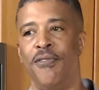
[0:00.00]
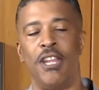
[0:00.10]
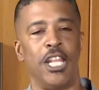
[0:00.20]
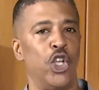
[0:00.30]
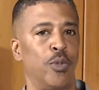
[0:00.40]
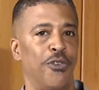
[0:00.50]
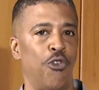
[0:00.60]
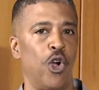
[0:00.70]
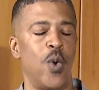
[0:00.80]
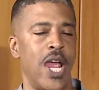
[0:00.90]
videos
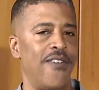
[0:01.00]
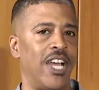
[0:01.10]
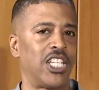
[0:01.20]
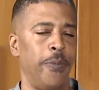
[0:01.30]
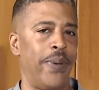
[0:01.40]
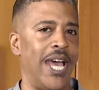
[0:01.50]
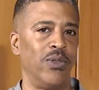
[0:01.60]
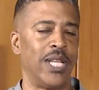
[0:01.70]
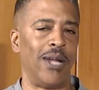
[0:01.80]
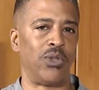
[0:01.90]
before where I've actually
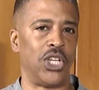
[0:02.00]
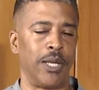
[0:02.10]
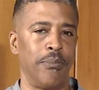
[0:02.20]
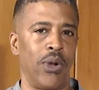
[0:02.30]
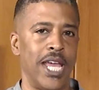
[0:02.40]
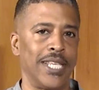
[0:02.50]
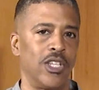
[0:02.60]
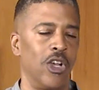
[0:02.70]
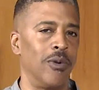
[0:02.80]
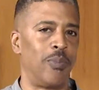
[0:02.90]
pounded out chicken breast or